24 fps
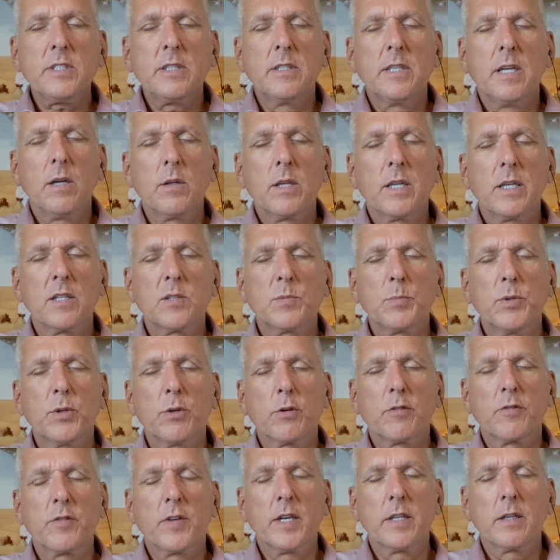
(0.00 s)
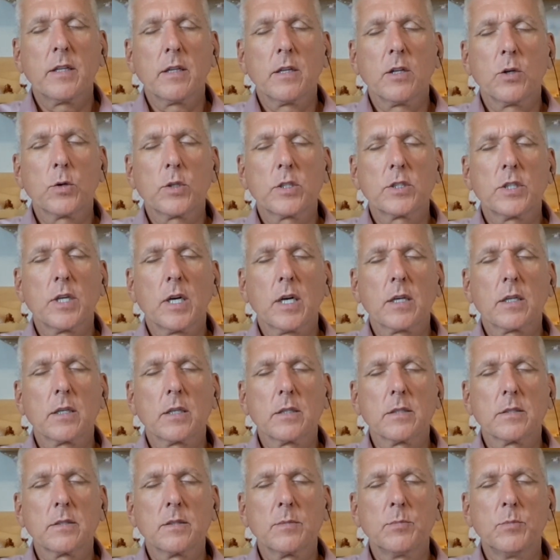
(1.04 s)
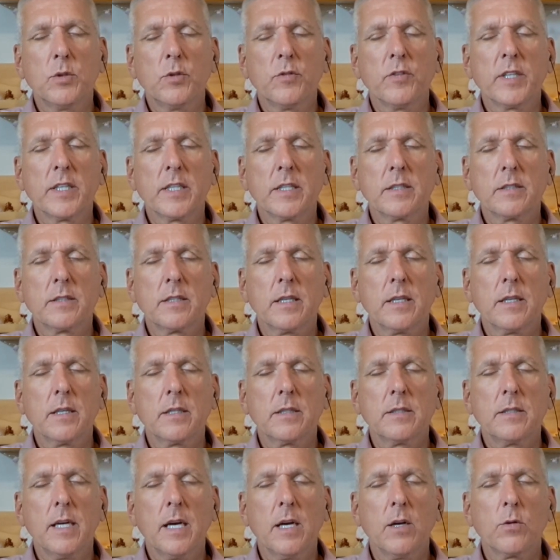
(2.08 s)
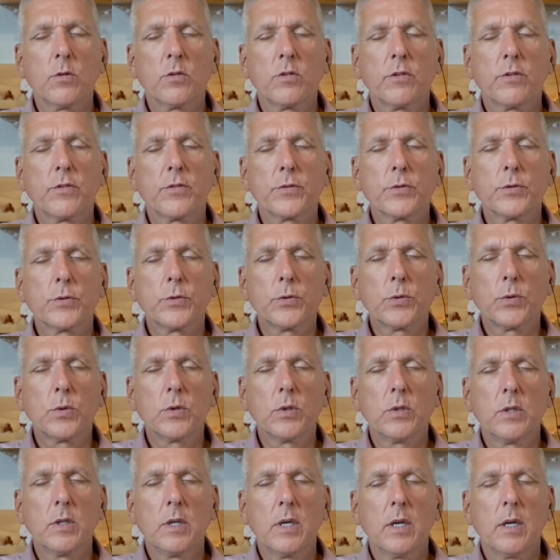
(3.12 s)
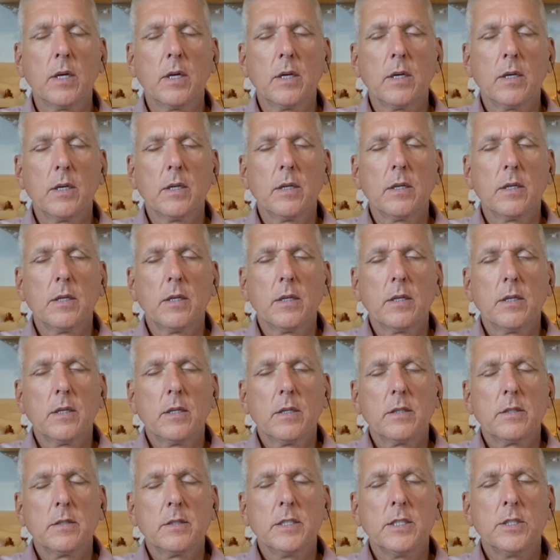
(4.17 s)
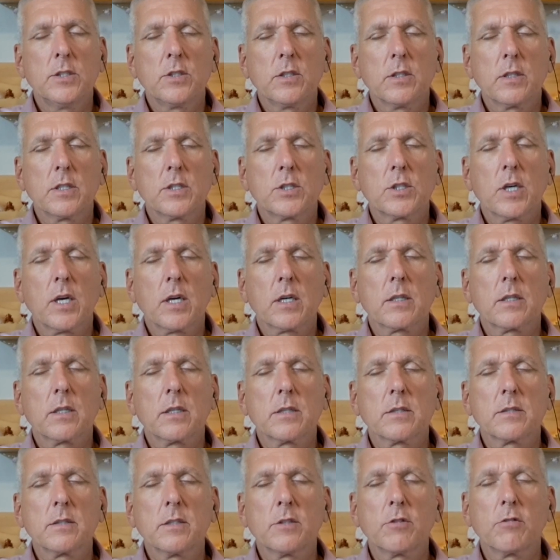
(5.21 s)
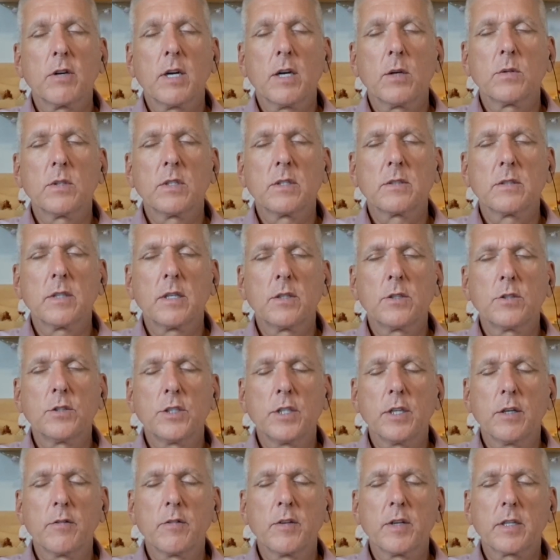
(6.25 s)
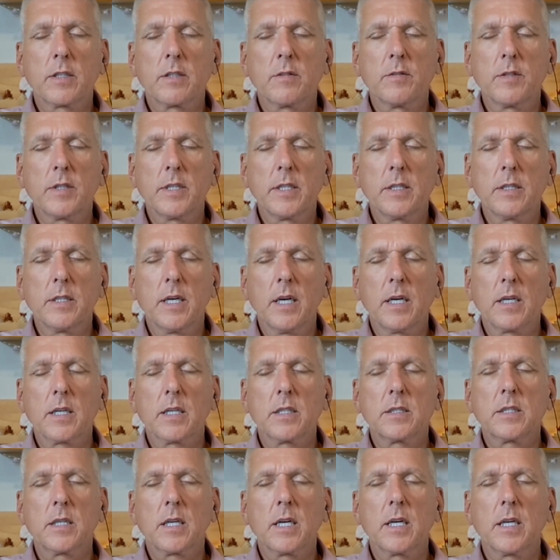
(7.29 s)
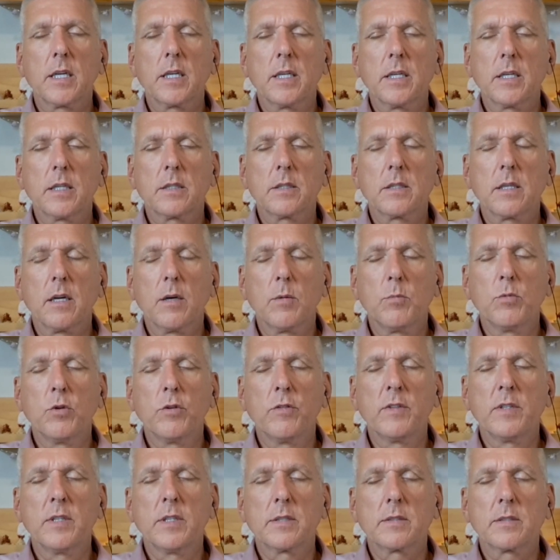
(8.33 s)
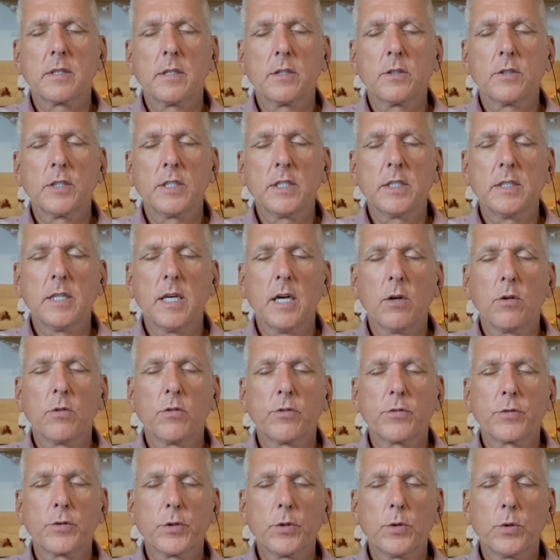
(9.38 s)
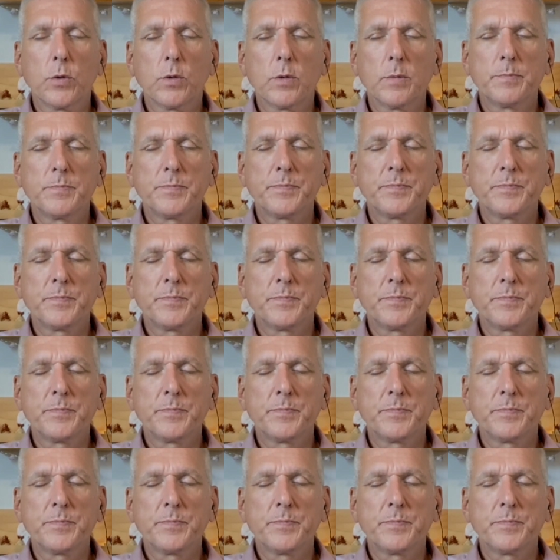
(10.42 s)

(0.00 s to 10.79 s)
Now let us purify the lower chakras, moving it down through each of the chakras and ground this energy effectively. Moving this energy down through